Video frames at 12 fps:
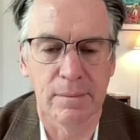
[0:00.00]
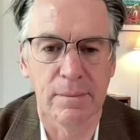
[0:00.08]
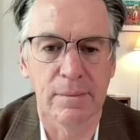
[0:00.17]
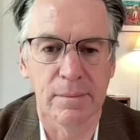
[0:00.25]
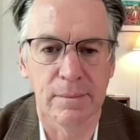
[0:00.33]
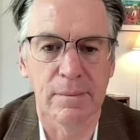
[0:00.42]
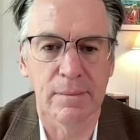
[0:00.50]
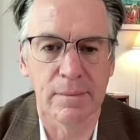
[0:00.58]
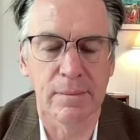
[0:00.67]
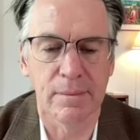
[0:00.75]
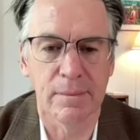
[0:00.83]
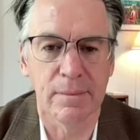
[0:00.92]

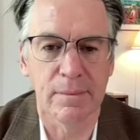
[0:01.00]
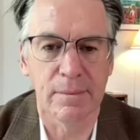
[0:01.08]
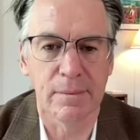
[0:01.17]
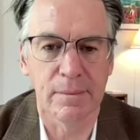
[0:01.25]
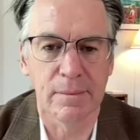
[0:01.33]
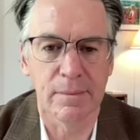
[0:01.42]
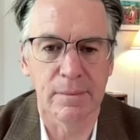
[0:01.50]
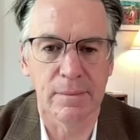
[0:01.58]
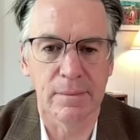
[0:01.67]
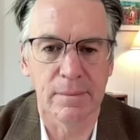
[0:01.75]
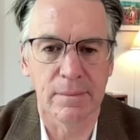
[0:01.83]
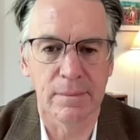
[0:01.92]

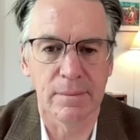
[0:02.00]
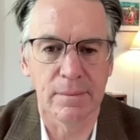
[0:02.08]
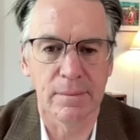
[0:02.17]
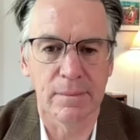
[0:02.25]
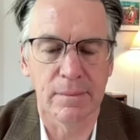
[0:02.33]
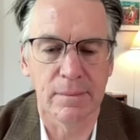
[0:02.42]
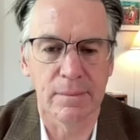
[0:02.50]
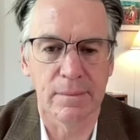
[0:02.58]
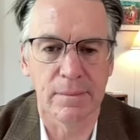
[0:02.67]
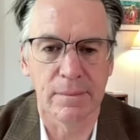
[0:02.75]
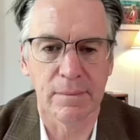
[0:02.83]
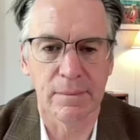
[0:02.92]

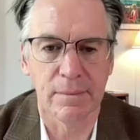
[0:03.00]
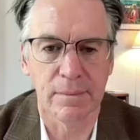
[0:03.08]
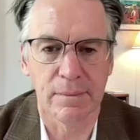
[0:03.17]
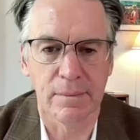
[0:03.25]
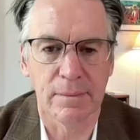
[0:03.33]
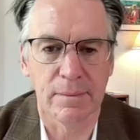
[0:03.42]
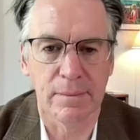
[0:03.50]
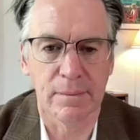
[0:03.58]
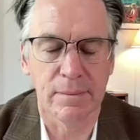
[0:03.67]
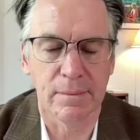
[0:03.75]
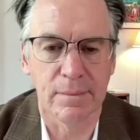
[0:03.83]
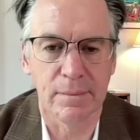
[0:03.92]

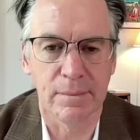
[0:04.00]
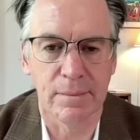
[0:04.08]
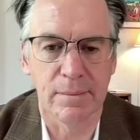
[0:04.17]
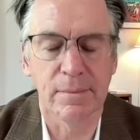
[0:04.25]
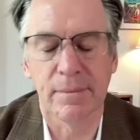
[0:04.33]
No words are spoken by the person on screen.